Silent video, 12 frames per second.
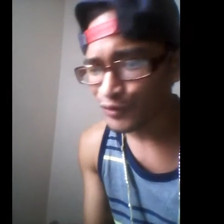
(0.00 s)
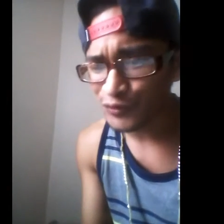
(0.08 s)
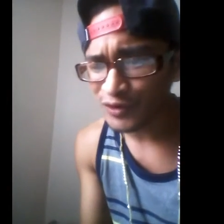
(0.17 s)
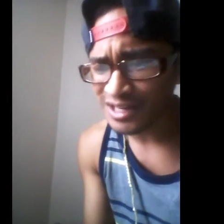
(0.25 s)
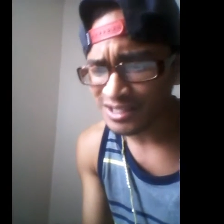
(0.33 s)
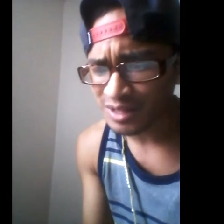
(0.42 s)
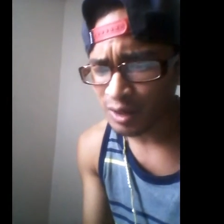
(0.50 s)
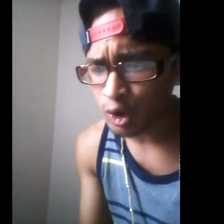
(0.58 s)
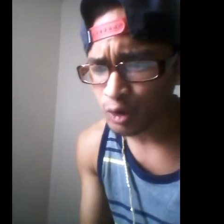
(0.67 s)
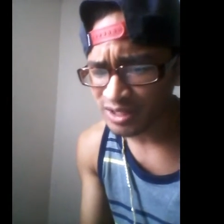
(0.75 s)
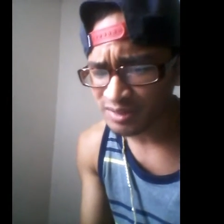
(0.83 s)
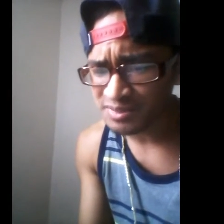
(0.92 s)
Freeze and a
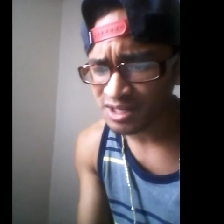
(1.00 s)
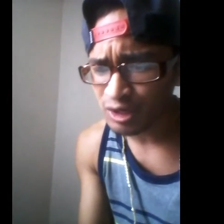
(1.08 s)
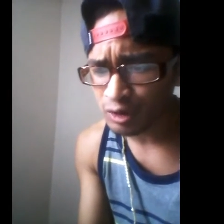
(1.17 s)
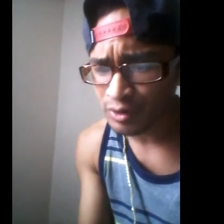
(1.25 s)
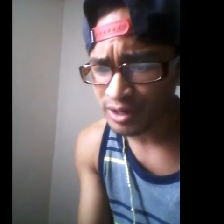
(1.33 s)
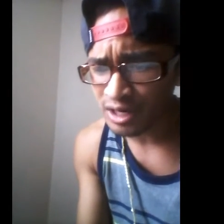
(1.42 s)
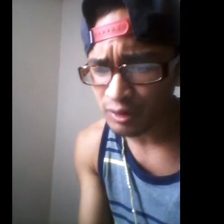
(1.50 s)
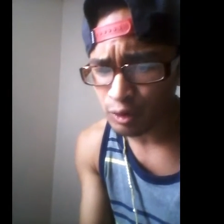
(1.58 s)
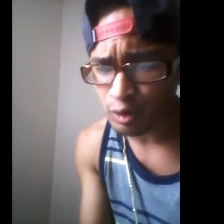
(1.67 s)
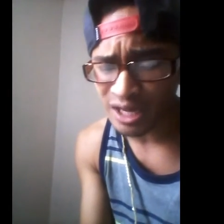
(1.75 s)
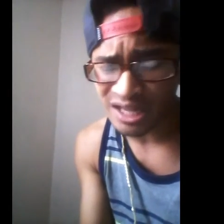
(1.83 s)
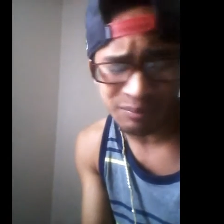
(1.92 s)
go like zero, a
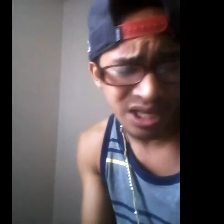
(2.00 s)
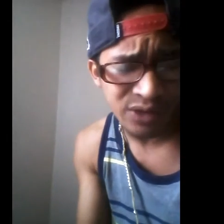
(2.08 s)
hero. I'm